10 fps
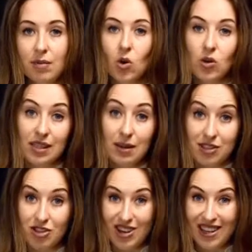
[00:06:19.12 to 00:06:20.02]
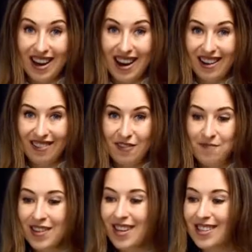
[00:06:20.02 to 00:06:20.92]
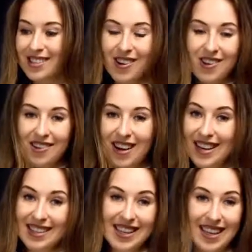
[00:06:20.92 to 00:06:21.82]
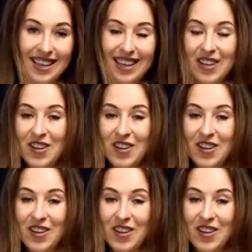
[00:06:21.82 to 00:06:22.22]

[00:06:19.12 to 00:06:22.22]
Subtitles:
cost him $3,500. So I say,